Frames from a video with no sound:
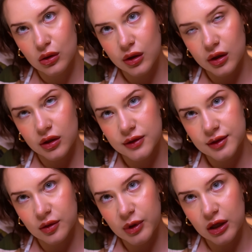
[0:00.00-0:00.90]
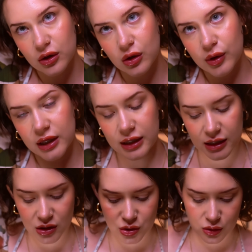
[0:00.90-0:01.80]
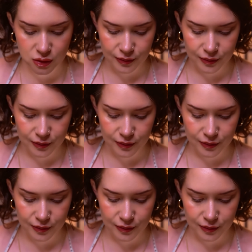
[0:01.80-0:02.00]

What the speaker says: gonna still make it look quite natural.